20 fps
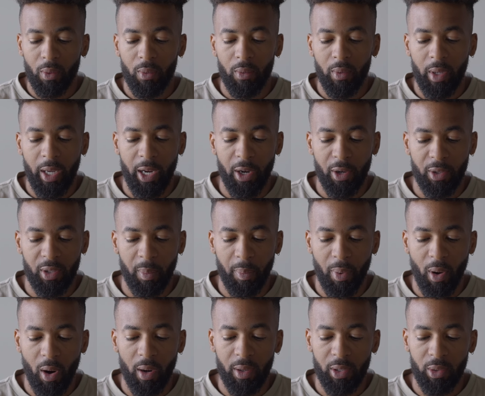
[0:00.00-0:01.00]
Here's the
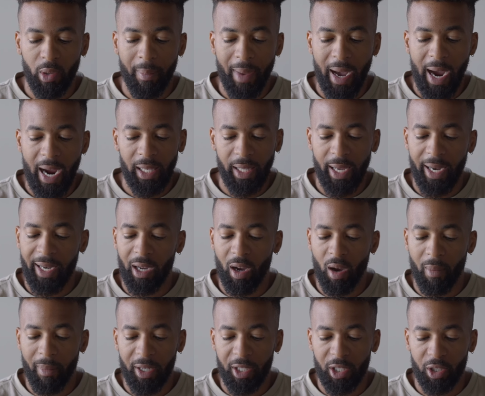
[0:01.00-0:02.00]
part. So I'm highlighting
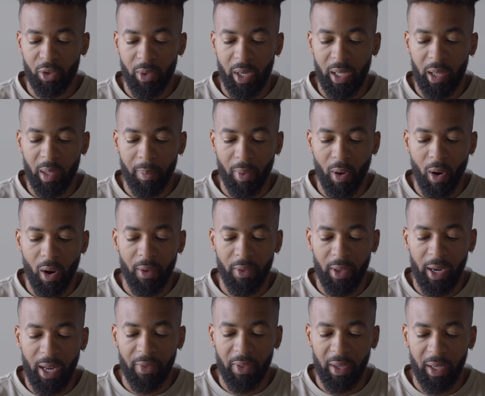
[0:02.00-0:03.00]
on my screen the part
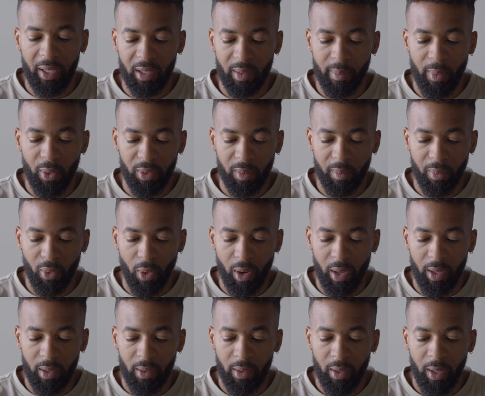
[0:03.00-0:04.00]
that I think is the most
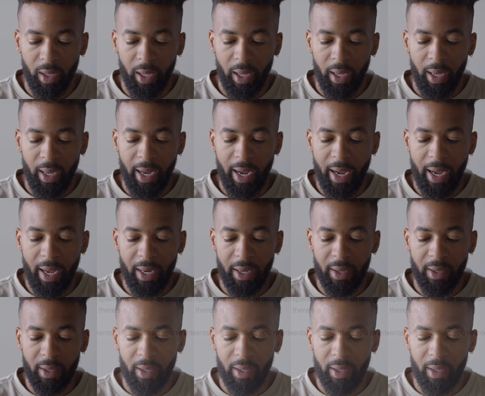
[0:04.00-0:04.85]
important. And